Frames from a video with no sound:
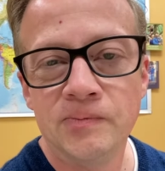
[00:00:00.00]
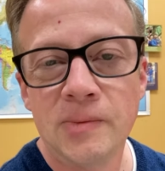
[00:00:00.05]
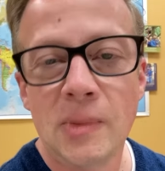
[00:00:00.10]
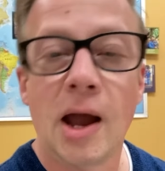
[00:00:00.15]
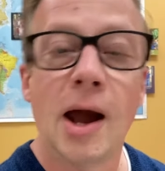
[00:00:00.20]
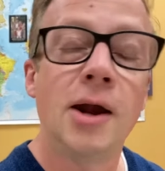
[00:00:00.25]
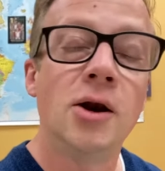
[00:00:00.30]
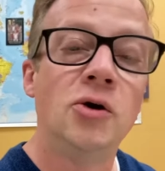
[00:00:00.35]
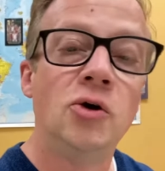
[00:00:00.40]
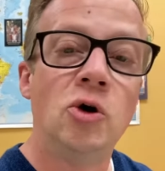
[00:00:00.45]

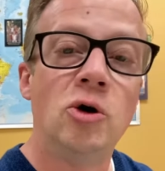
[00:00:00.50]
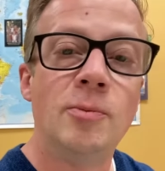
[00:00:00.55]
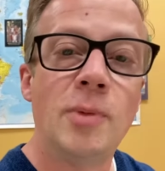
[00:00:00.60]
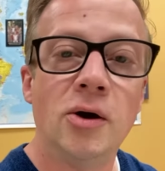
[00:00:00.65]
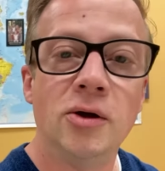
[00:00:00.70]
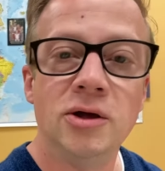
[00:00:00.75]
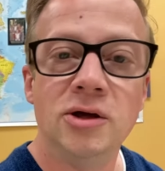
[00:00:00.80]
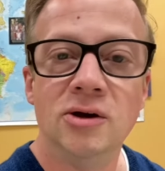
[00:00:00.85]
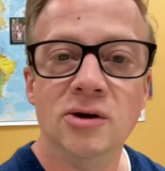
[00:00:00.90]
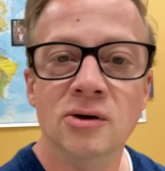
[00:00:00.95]
I don't know
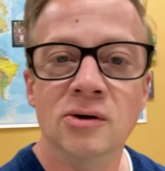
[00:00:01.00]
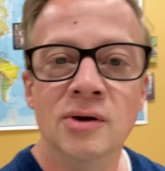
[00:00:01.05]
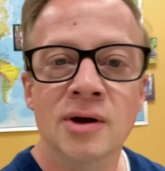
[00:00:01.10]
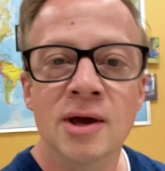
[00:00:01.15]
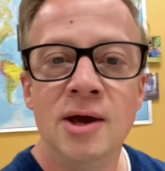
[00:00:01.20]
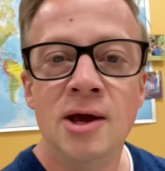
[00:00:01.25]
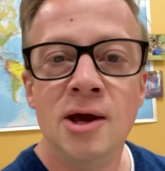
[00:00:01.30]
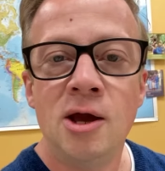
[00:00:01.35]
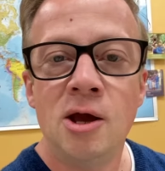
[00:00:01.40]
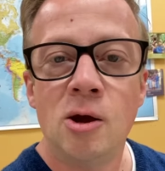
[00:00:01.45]
about you,
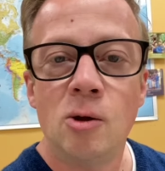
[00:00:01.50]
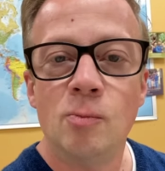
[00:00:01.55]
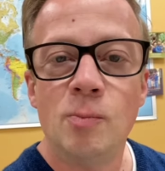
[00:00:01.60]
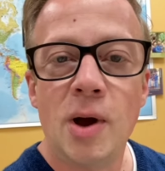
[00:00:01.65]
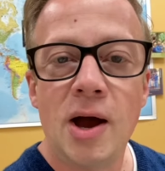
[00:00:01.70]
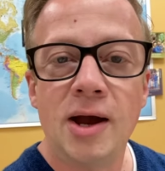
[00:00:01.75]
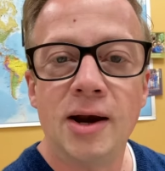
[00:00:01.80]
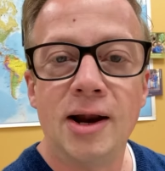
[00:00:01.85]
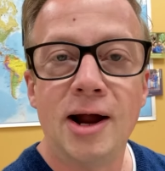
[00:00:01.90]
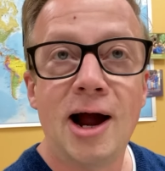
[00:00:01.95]

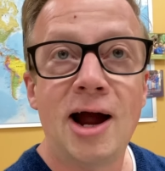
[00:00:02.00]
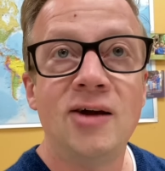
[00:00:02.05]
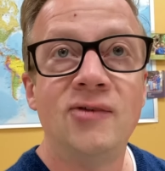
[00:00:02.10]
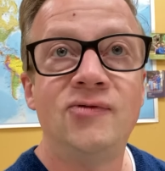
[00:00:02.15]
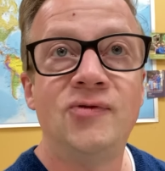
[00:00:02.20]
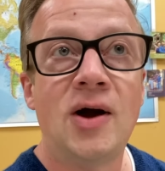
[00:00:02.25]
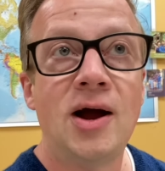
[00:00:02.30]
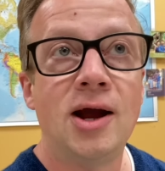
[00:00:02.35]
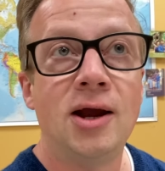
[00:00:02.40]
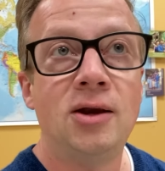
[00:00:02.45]
but I
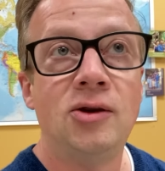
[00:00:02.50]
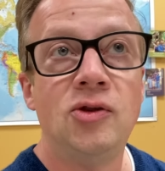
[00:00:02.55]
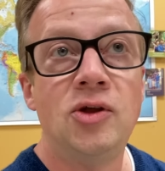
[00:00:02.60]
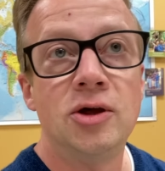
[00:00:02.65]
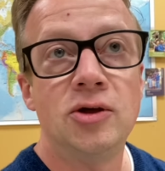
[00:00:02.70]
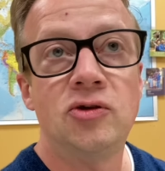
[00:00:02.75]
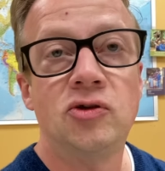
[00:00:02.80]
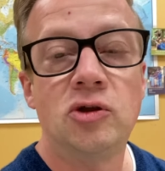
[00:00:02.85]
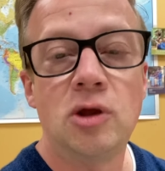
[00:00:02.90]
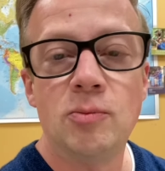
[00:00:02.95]
find
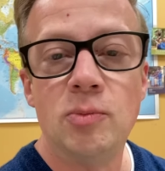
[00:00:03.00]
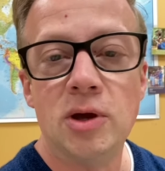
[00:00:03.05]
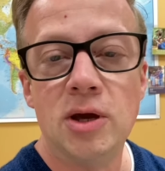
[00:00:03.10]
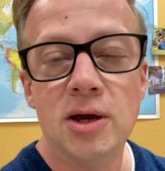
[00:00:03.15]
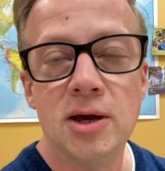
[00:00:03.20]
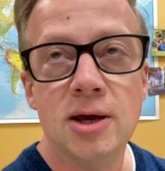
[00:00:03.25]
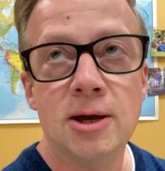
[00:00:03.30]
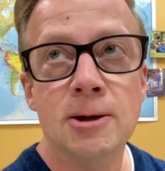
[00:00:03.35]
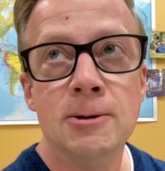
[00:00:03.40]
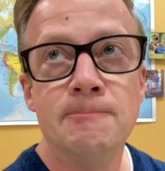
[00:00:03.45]
this to
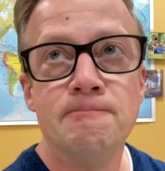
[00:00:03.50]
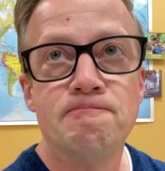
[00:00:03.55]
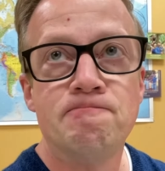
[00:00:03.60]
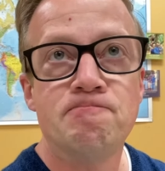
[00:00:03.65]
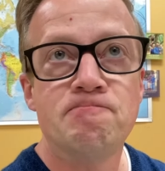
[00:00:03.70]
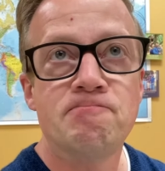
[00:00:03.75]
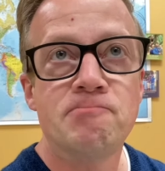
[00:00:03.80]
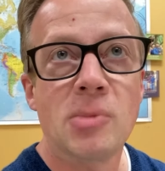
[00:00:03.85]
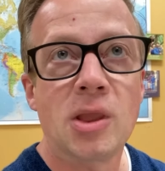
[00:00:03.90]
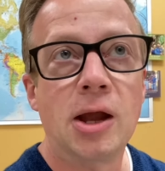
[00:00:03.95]
be
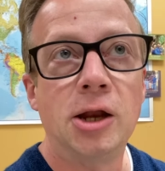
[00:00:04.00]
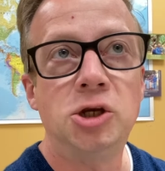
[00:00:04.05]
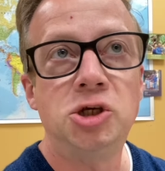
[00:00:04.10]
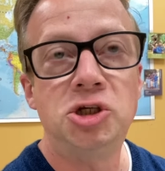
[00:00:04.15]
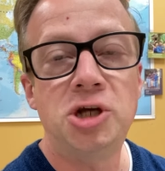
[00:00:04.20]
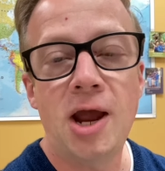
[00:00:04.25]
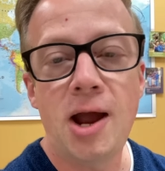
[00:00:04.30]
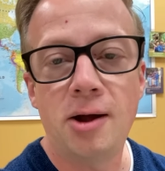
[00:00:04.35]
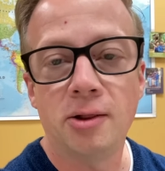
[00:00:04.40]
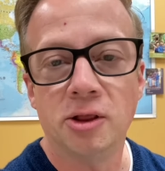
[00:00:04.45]
a
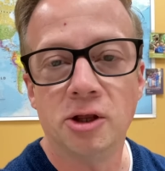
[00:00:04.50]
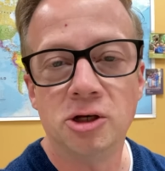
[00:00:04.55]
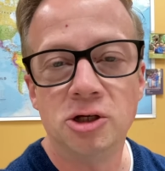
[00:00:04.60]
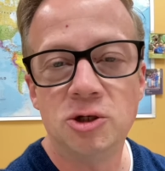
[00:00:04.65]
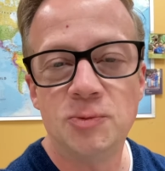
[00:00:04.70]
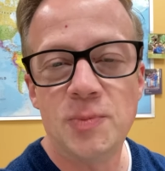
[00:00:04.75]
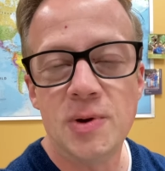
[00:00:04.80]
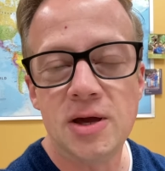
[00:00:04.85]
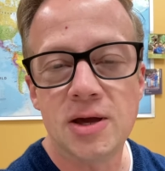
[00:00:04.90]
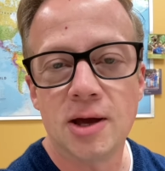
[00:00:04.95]

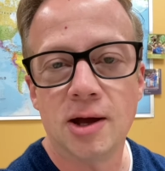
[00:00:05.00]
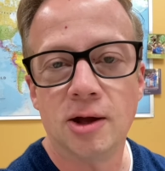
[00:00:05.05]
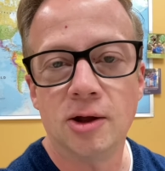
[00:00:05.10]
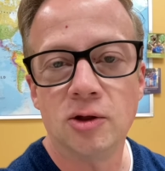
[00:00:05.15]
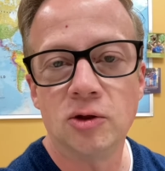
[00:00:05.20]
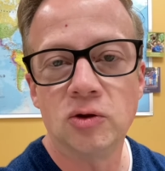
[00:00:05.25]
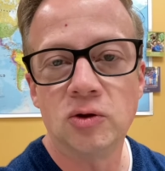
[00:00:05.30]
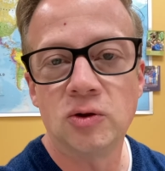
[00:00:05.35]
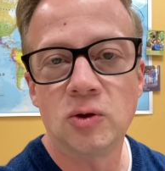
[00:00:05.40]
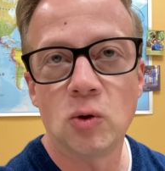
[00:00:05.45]
challenge
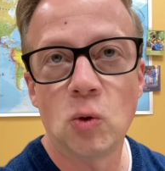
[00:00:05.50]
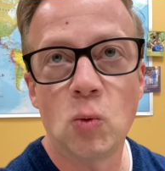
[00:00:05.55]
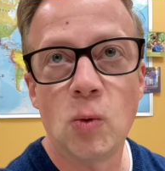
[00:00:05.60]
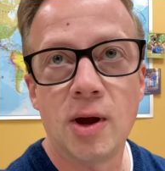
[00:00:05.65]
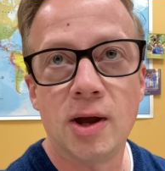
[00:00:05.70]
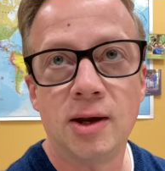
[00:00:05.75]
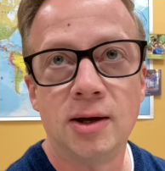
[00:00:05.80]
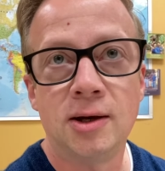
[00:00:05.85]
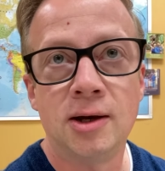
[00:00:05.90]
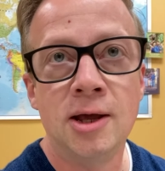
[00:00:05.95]
because
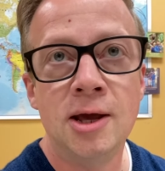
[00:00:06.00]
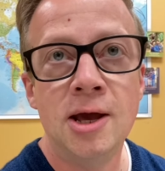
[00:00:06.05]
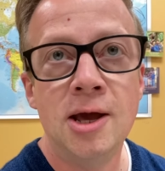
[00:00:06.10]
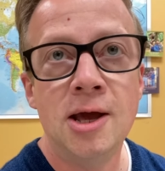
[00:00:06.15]
when